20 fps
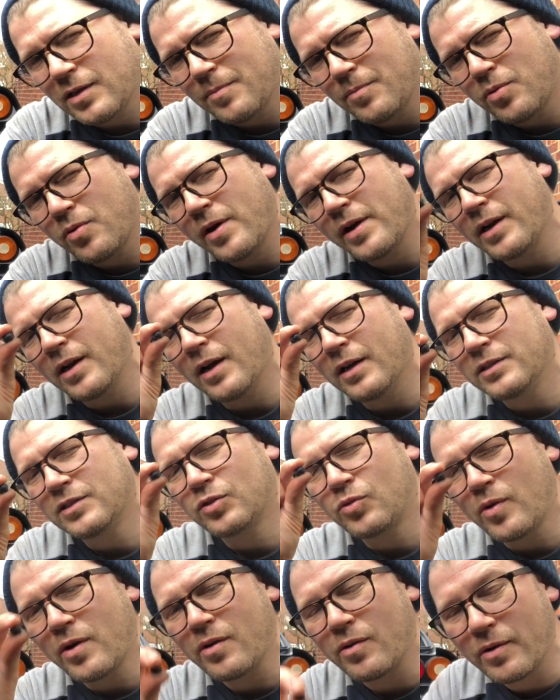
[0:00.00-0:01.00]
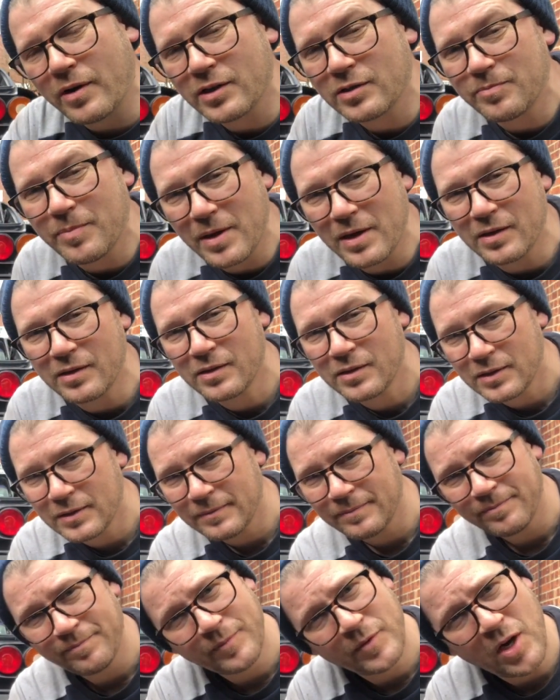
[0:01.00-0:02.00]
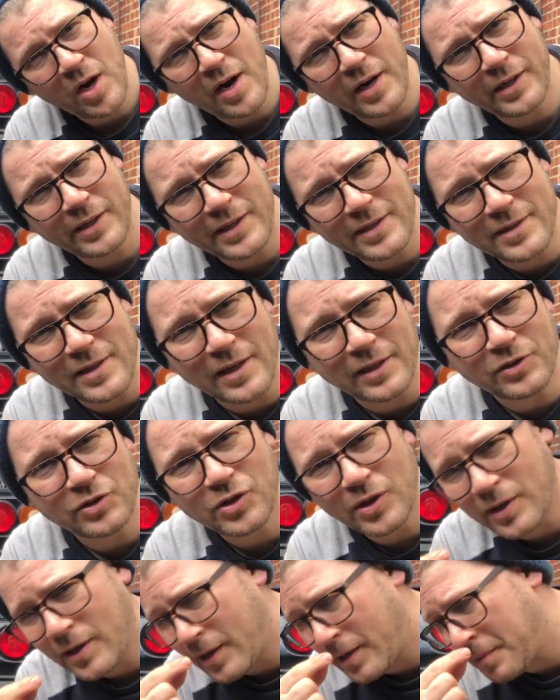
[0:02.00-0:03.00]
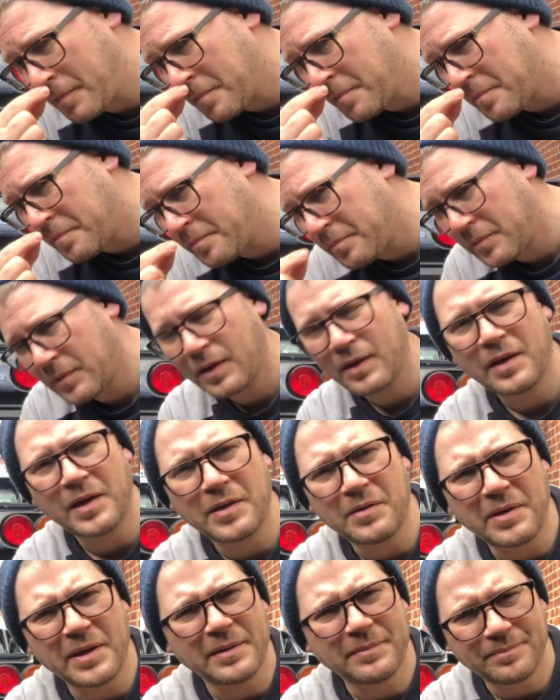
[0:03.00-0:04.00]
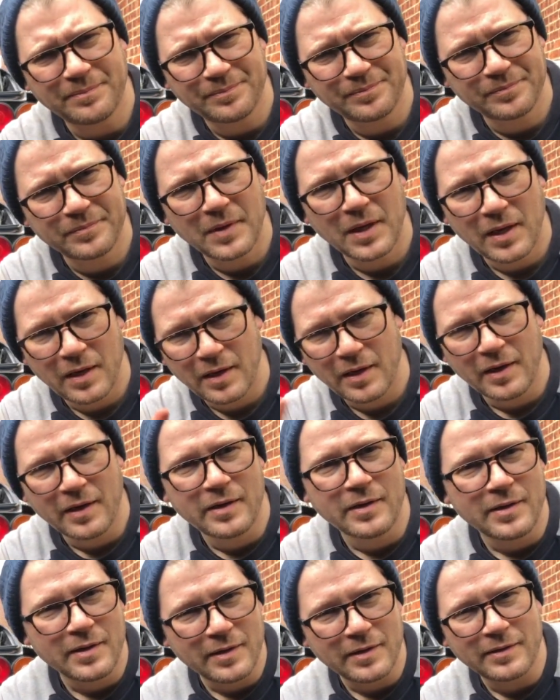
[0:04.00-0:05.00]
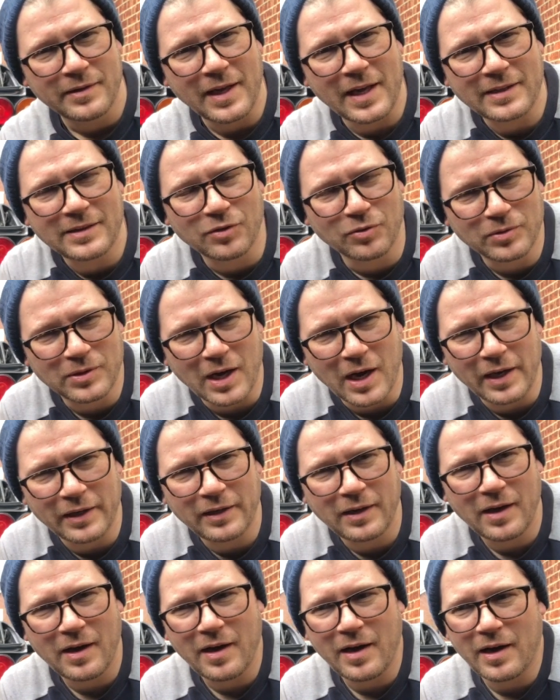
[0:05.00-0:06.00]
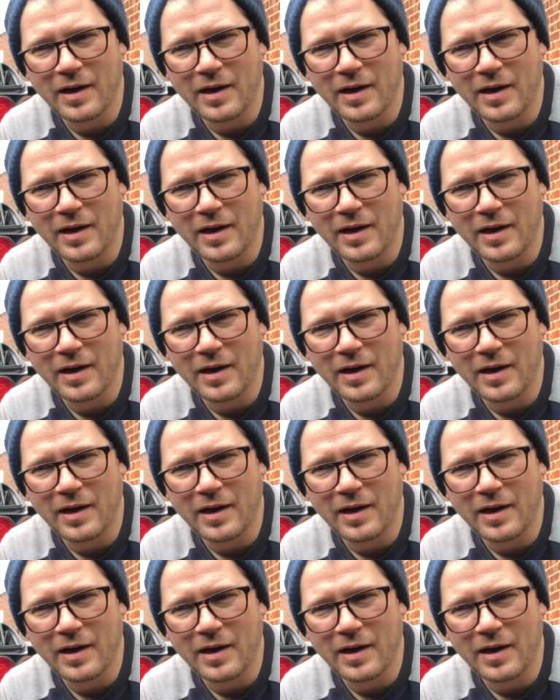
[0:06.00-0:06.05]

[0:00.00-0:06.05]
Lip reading: some point a squirrel has been hiding his lunch in there. Anyway, that's all done.